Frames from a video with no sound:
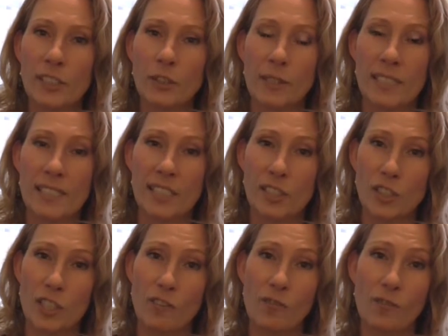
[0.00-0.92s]
and
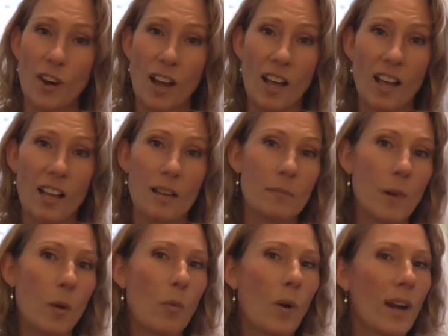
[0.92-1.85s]
transition from
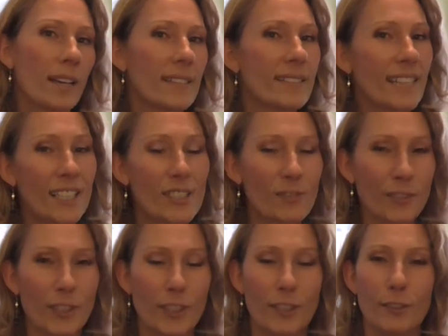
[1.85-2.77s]
what it does
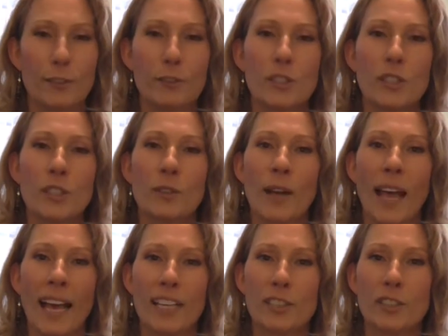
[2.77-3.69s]
for you to
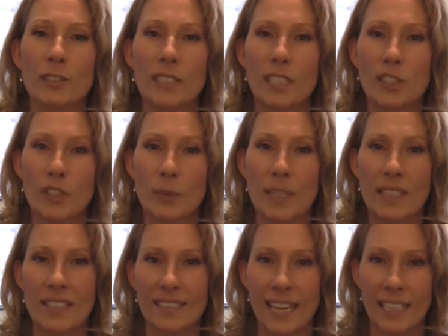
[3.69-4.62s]
actually
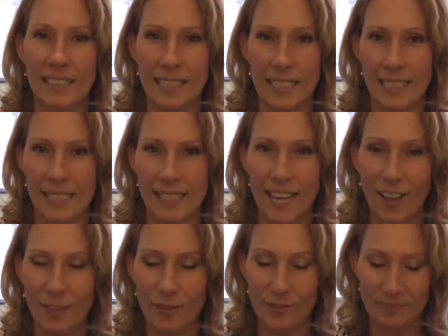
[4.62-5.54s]
doing the technique
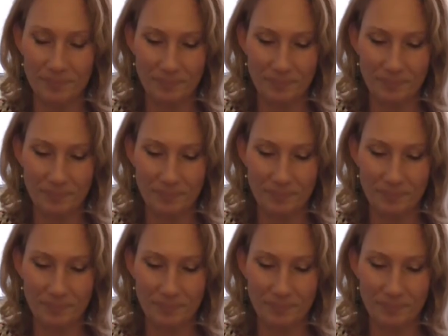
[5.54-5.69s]
itself.